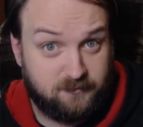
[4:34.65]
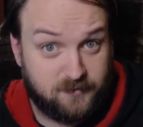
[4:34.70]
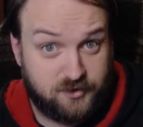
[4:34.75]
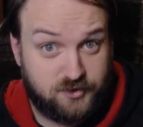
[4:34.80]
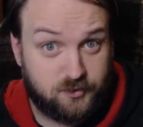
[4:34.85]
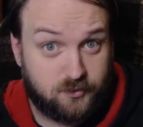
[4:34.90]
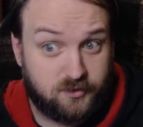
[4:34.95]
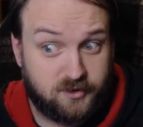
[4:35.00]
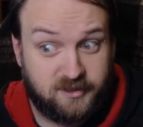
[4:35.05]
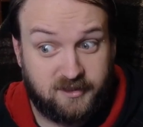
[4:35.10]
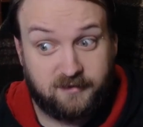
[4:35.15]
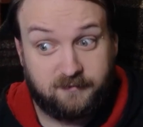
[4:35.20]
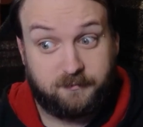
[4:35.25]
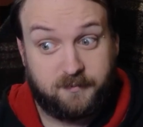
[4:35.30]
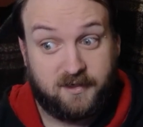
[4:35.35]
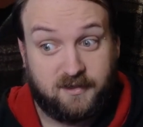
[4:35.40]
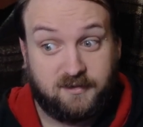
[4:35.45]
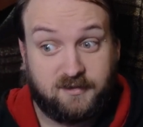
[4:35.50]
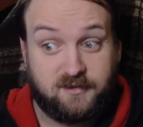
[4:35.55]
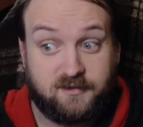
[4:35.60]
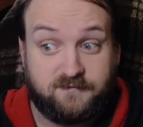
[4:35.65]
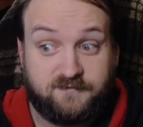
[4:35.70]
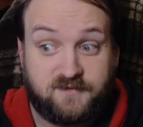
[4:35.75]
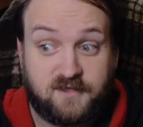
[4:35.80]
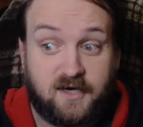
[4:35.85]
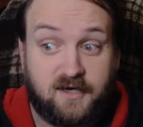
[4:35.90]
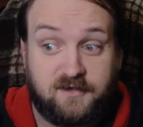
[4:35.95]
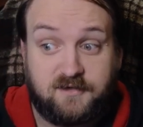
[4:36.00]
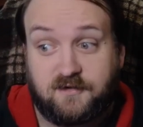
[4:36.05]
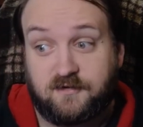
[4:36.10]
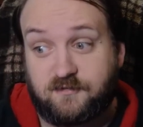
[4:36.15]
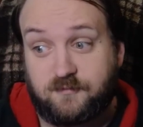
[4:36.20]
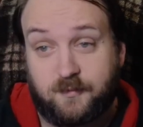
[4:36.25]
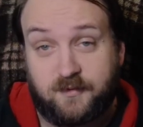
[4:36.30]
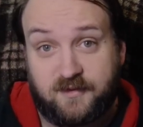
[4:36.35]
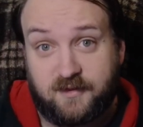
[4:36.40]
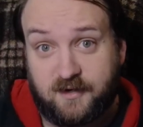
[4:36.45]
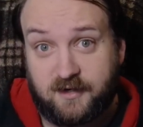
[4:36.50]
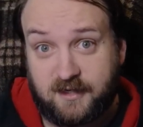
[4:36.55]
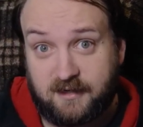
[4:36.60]
majority opinion of scientists
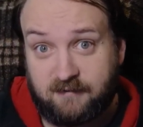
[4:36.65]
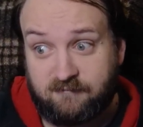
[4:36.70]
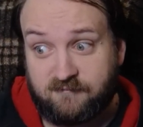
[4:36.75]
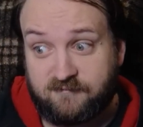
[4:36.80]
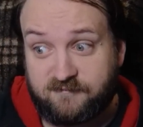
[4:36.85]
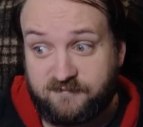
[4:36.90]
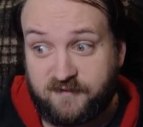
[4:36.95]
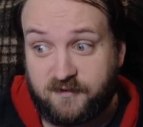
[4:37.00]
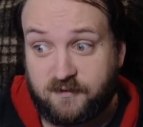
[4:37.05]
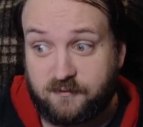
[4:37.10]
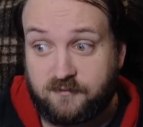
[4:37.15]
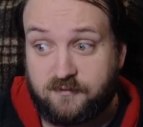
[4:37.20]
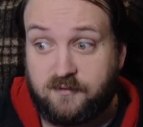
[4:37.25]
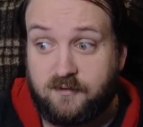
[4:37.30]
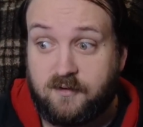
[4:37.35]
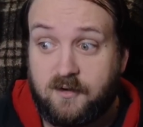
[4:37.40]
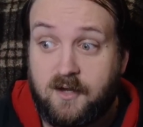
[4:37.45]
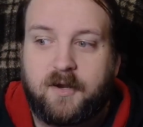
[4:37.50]
within a given field,